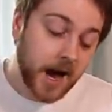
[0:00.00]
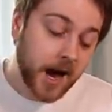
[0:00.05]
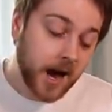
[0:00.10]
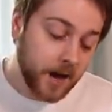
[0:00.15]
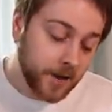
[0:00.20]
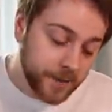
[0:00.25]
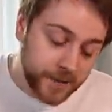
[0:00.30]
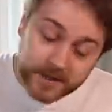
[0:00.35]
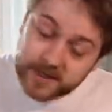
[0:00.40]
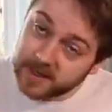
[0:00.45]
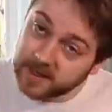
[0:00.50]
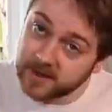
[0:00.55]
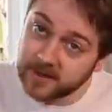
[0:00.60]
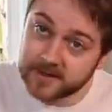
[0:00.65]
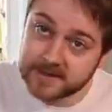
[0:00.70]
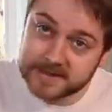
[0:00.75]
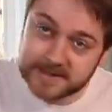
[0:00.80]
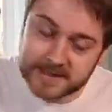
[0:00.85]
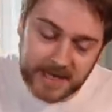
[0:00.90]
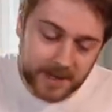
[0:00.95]
Other
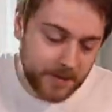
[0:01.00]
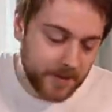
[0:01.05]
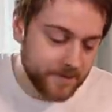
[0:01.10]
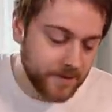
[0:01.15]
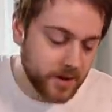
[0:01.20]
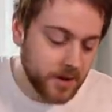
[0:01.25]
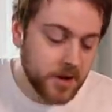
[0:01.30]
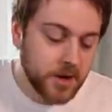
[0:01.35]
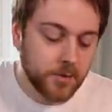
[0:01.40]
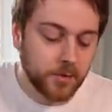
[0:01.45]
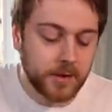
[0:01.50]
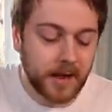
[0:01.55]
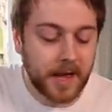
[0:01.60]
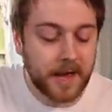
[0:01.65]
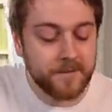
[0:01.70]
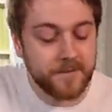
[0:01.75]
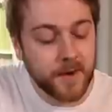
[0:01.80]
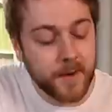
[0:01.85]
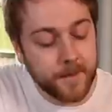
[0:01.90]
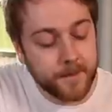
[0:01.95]
cards, however, will
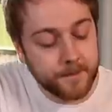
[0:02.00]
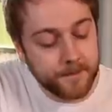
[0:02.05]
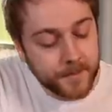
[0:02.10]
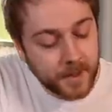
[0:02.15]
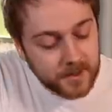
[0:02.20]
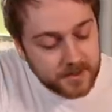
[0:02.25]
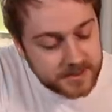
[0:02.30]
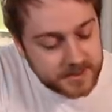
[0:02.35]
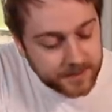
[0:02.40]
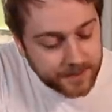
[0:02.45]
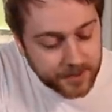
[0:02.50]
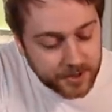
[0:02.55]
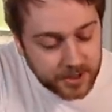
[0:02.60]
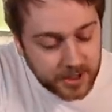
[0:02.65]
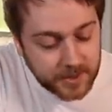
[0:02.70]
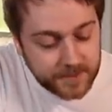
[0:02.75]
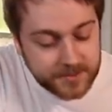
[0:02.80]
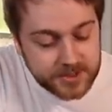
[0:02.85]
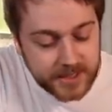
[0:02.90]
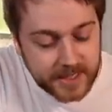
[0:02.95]
have multiple
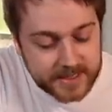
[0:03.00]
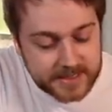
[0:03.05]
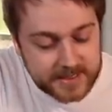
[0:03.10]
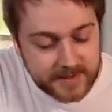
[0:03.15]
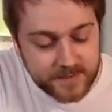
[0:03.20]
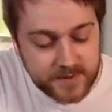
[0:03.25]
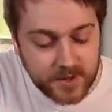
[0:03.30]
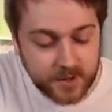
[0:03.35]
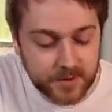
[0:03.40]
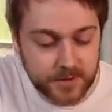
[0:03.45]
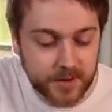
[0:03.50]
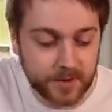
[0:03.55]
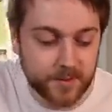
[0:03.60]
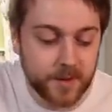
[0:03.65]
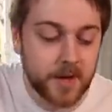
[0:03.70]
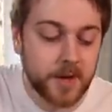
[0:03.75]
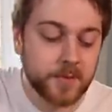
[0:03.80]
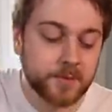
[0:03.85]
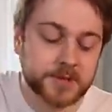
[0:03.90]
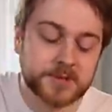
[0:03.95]
objectives on them,
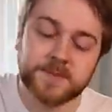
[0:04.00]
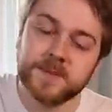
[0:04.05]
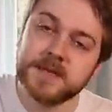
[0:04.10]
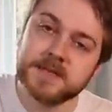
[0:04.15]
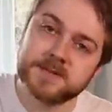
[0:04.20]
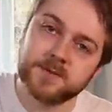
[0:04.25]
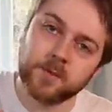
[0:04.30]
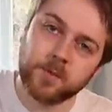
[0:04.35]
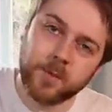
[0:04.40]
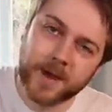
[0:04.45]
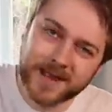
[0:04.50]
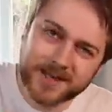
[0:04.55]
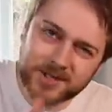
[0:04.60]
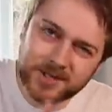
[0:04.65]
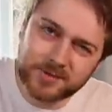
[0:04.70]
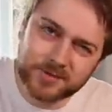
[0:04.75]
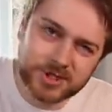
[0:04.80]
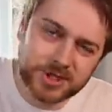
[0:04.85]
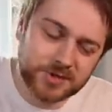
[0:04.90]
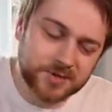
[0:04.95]
which means when
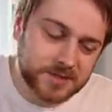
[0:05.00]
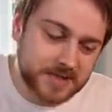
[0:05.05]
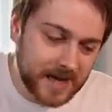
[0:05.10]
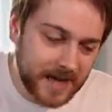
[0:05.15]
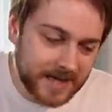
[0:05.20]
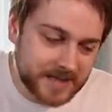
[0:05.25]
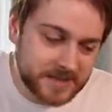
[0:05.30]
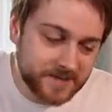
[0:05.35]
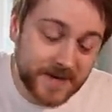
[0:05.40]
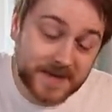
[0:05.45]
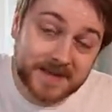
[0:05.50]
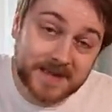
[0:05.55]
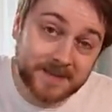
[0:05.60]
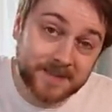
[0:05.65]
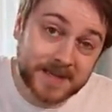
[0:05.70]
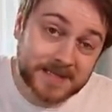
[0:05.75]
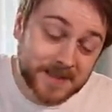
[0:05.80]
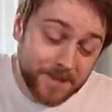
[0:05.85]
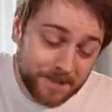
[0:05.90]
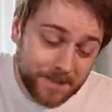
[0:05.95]
you choose to activate them,
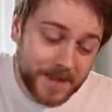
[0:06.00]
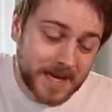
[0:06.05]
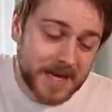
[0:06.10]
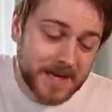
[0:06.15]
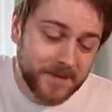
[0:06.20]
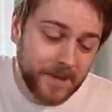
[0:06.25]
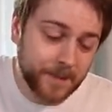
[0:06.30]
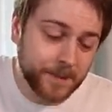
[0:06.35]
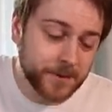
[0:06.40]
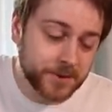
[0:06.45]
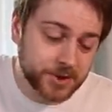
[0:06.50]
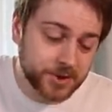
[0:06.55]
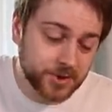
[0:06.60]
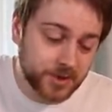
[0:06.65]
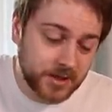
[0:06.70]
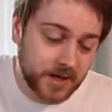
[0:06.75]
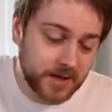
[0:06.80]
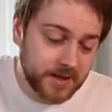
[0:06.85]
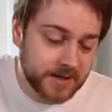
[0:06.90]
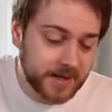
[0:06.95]
it's a bit of a push
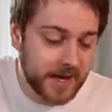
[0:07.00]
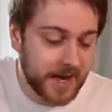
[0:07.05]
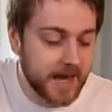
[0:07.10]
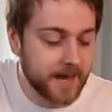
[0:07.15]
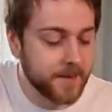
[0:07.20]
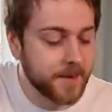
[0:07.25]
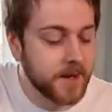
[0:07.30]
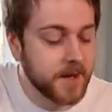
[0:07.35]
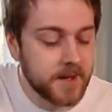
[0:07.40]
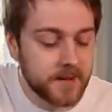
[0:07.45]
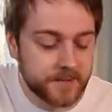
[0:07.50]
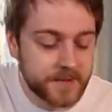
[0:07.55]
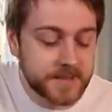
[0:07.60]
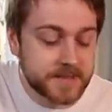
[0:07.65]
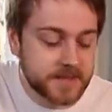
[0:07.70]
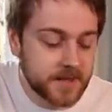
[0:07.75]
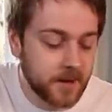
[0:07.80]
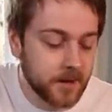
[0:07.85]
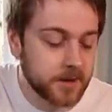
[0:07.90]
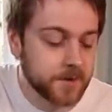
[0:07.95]
your luck game.
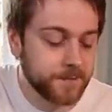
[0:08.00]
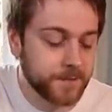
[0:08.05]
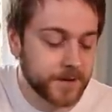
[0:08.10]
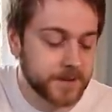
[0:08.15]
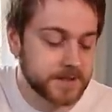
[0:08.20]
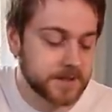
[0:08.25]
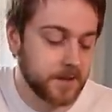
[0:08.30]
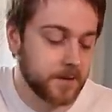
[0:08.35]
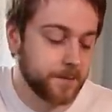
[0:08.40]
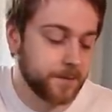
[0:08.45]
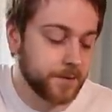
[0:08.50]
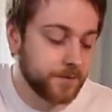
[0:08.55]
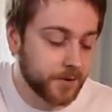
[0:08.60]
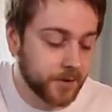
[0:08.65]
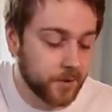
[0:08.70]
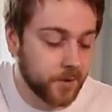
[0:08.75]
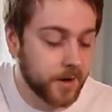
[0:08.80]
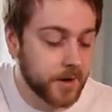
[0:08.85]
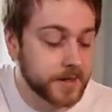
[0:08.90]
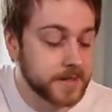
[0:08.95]
This card, for example,
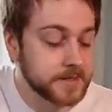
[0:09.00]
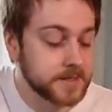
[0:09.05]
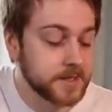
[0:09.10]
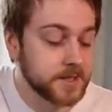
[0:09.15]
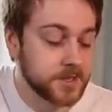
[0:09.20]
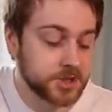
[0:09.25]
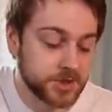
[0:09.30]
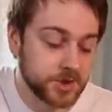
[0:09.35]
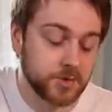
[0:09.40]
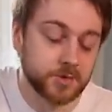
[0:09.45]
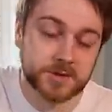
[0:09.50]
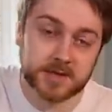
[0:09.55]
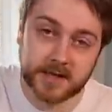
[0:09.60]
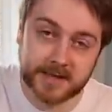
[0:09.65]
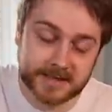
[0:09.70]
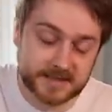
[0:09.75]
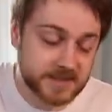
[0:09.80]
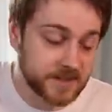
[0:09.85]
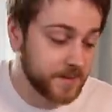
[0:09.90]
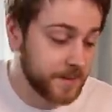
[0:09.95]
requires two
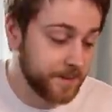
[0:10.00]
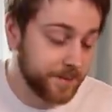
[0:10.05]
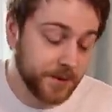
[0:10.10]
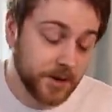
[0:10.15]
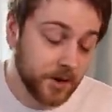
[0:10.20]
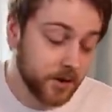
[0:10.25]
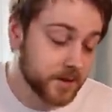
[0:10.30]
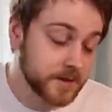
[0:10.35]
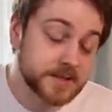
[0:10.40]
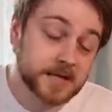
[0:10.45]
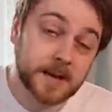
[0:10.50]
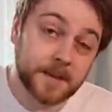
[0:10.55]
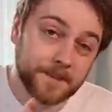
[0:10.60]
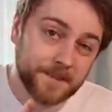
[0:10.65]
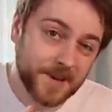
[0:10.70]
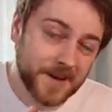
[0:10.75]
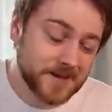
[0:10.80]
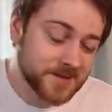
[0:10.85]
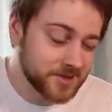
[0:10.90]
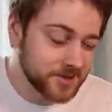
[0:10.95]
dice to be blocked,
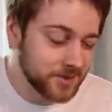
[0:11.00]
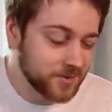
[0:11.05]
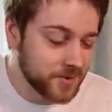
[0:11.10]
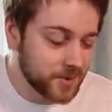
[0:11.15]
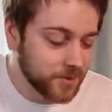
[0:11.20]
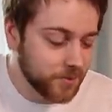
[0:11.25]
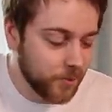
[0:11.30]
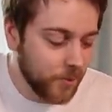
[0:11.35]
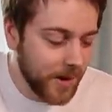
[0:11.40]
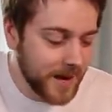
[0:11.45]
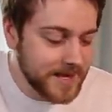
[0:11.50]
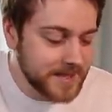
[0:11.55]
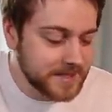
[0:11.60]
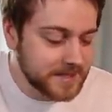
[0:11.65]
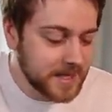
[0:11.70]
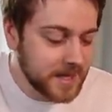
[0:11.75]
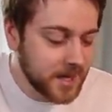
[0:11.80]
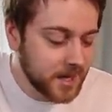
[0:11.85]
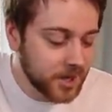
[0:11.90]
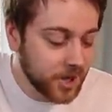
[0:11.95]
but you could
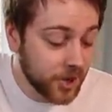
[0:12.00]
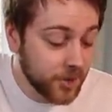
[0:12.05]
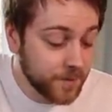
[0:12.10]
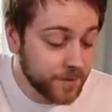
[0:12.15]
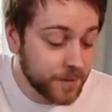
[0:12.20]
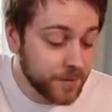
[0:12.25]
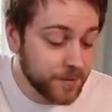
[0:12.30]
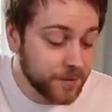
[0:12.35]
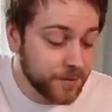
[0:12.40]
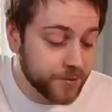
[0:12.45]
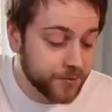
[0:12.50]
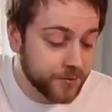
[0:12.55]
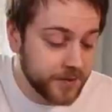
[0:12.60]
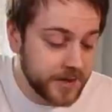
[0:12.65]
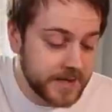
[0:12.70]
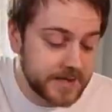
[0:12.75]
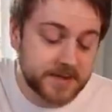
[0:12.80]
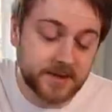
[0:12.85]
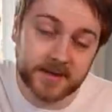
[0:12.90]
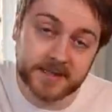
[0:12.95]
wait and hope that
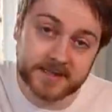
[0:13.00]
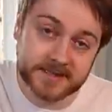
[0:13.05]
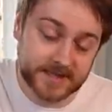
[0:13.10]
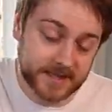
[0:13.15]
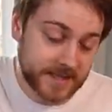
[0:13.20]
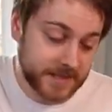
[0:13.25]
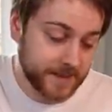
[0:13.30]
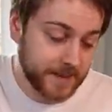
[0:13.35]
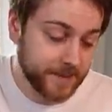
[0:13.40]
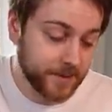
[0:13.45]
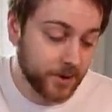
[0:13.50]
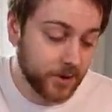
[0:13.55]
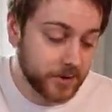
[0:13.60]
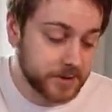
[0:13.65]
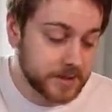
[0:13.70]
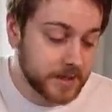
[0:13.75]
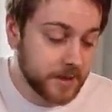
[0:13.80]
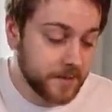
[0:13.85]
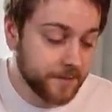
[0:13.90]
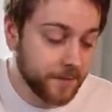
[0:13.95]
three dice are going to be
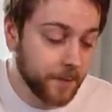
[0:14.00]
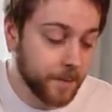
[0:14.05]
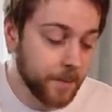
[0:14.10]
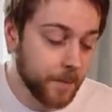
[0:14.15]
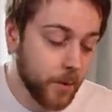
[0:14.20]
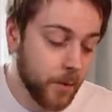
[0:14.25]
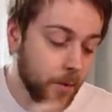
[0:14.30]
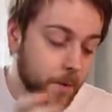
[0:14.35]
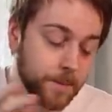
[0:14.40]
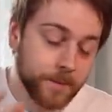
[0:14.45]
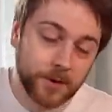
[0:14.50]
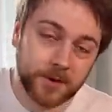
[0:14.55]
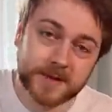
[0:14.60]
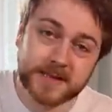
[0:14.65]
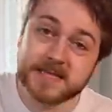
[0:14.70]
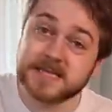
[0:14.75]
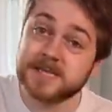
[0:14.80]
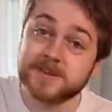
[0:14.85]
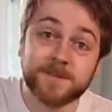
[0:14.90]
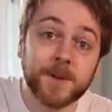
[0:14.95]
blocked for more
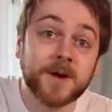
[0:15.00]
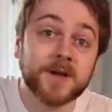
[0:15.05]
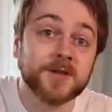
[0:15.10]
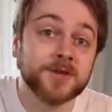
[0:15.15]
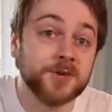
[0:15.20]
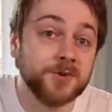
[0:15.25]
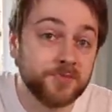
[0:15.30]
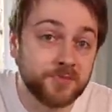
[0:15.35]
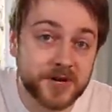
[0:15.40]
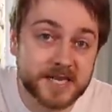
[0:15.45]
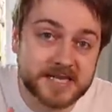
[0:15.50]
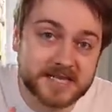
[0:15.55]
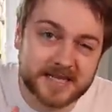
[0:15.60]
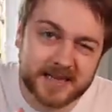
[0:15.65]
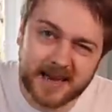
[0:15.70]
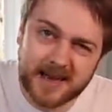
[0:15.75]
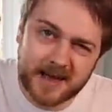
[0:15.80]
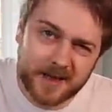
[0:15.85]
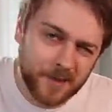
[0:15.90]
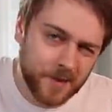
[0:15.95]
points, but you
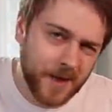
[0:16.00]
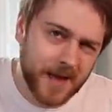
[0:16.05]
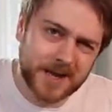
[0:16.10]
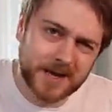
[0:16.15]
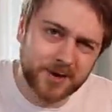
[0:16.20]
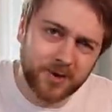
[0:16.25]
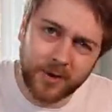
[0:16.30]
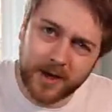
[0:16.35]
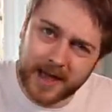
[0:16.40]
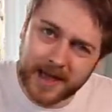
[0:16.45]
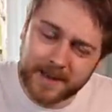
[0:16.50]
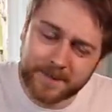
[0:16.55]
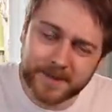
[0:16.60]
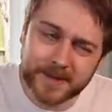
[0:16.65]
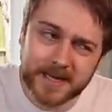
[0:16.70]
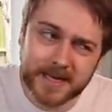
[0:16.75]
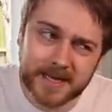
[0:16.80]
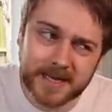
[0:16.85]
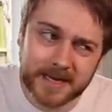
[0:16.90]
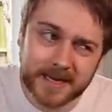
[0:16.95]
risk that not
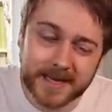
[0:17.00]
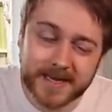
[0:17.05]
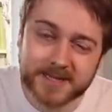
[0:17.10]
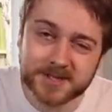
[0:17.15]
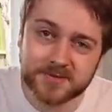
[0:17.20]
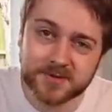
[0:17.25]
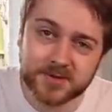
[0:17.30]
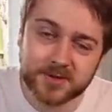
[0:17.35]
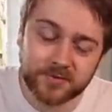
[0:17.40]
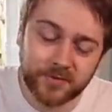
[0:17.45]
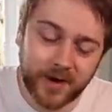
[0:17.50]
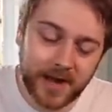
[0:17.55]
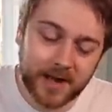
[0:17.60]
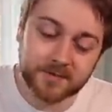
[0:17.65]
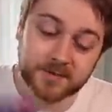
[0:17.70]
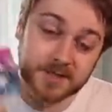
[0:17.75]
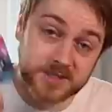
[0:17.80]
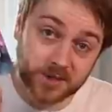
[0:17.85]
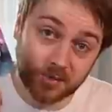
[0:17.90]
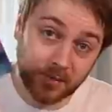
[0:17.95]
happening later in the
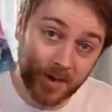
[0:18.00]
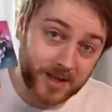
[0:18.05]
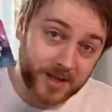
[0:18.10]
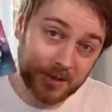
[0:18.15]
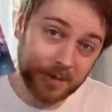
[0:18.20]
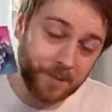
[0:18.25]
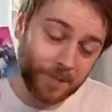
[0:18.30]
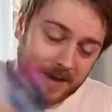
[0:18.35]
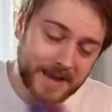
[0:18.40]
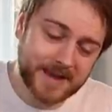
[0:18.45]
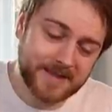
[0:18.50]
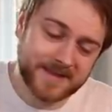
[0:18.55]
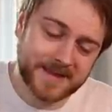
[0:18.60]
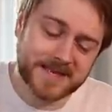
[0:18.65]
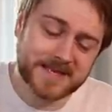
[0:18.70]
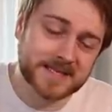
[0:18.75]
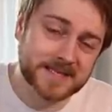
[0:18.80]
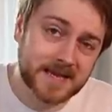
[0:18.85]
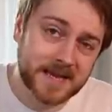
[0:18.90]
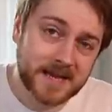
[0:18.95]
round, so when you play
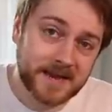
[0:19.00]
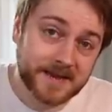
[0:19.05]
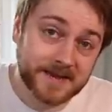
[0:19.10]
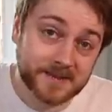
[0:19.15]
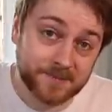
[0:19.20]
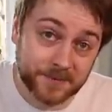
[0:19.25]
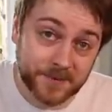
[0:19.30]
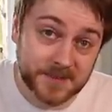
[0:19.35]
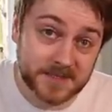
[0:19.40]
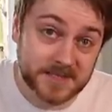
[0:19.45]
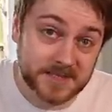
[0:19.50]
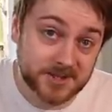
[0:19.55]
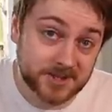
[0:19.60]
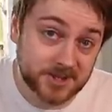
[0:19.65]
these, is pretty